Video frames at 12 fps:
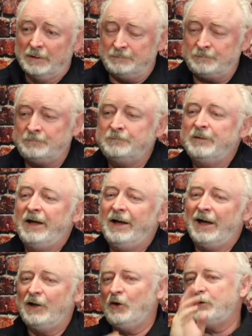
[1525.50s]
and
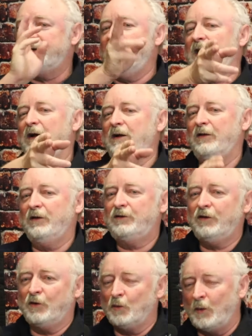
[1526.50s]
I looked down
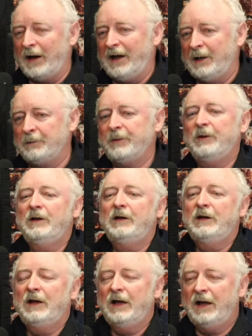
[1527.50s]
to the ramp,
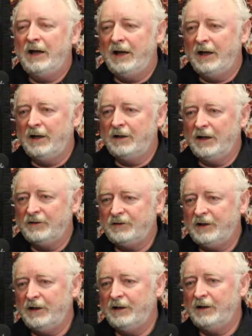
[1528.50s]
and I
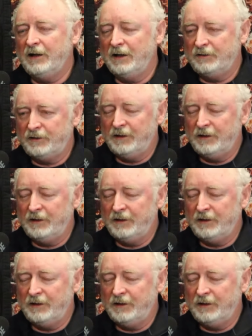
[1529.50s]
see I see